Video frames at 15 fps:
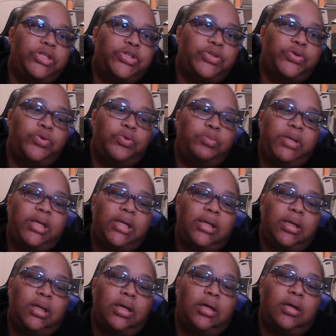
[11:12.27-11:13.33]
to
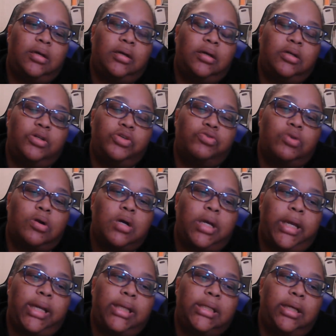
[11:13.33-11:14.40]
be
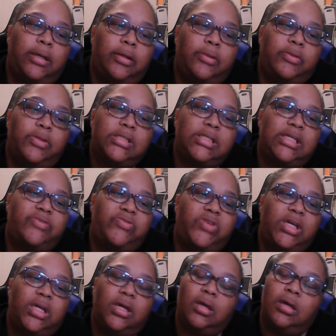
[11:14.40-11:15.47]
drawing this
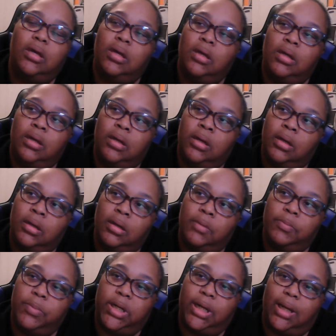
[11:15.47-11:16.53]
evening,
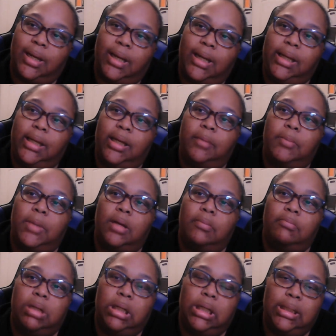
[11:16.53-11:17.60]
but I am
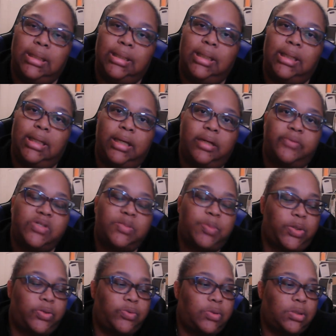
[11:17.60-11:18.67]
completely out of
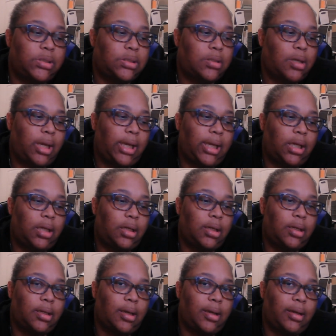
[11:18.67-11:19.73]
spoons
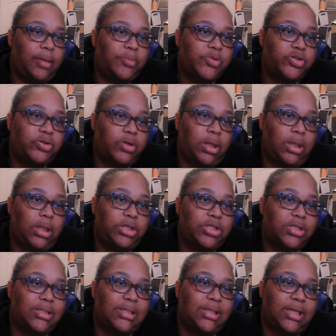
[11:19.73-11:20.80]
and I am struggling
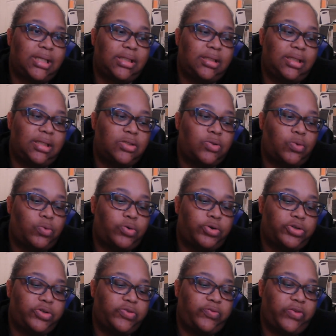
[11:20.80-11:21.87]
just to get these
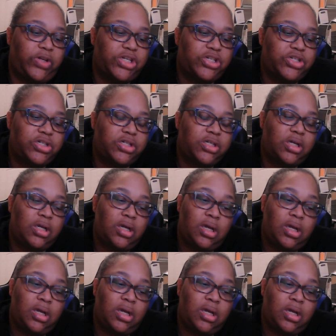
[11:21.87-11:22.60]
orders finished.